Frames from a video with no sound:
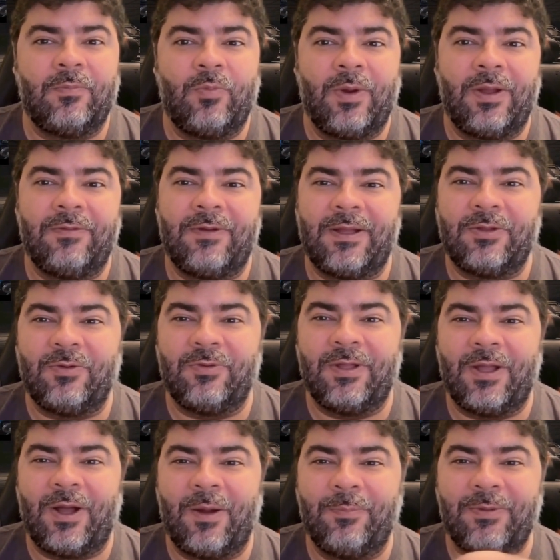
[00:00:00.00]
what if I do
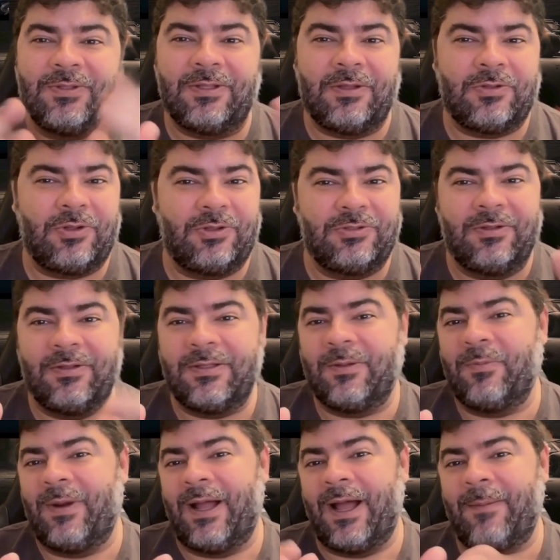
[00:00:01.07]
the opposite just to see
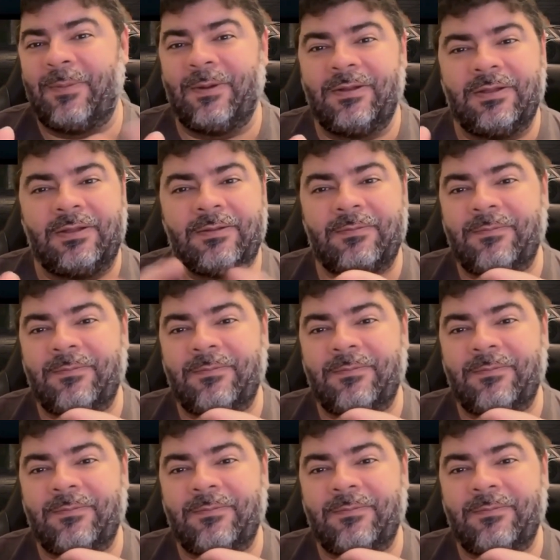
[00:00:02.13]
what happens?